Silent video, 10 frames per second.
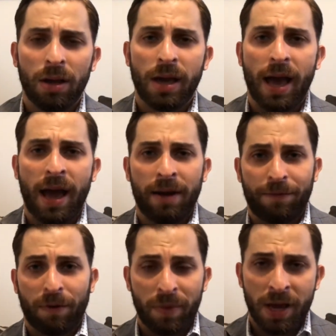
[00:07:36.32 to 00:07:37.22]
And
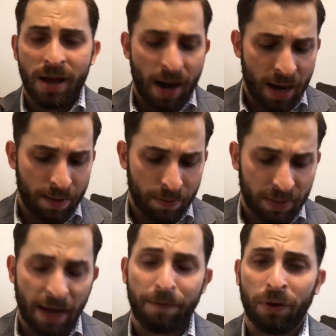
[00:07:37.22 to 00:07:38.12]
for me, I'm
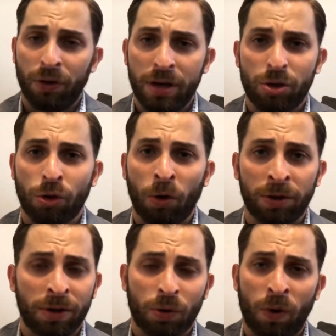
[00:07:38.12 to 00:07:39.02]
definitely sold
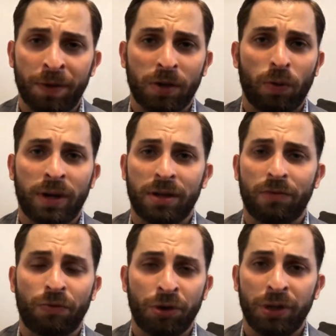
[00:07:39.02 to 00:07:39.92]
on this one. This one is a
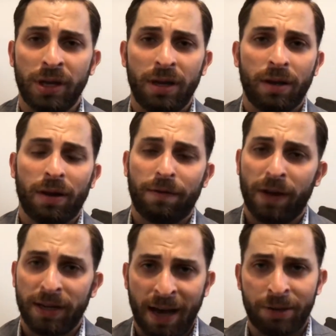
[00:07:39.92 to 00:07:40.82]
really
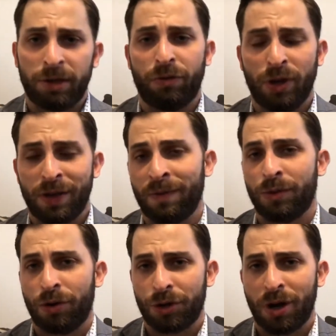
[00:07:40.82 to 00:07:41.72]
fantastic release from
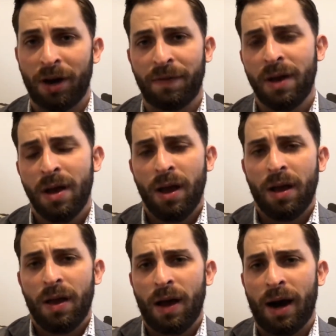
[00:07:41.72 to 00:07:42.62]
Xerjoff.
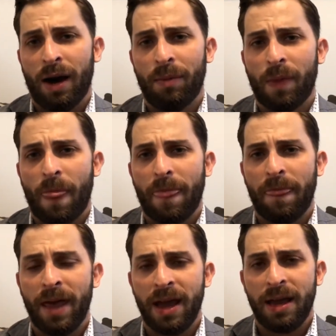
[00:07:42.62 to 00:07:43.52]

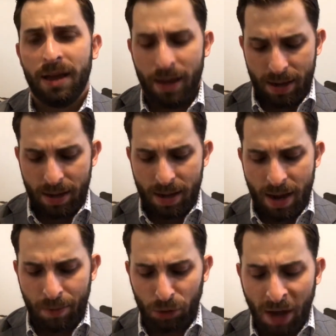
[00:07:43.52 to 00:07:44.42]

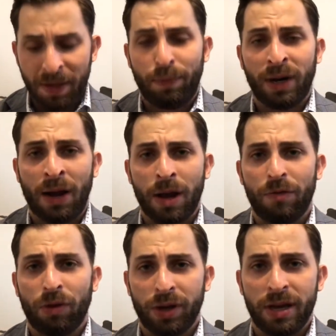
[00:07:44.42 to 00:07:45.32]
I'm glad they put out a
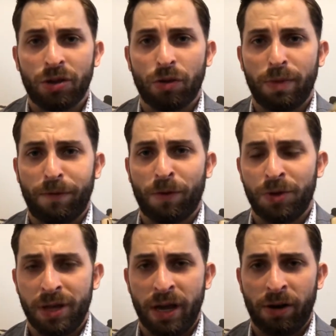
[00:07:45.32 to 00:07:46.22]
release before
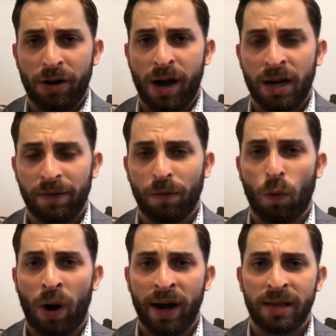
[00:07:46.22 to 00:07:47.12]
the year kind of
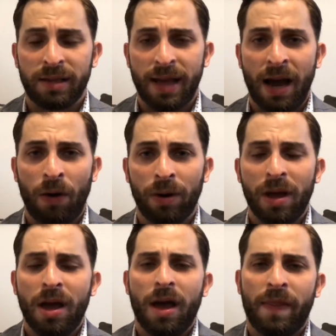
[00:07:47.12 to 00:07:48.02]
winds down
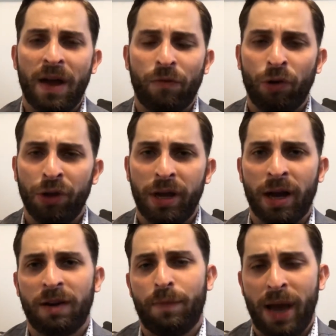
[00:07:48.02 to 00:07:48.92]
that really
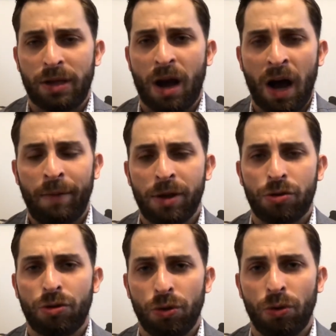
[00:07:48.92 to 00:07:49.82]
kind of pays
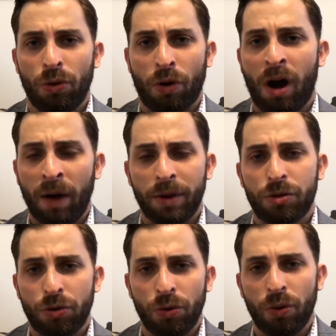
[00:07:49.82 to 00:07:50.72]
homage
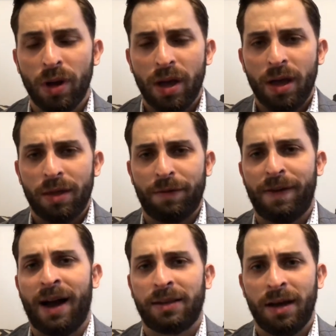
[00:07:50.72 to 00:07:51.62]
to the
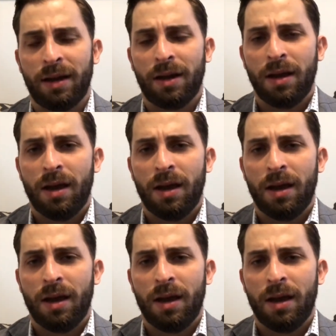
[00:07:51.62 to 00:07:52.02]
fact that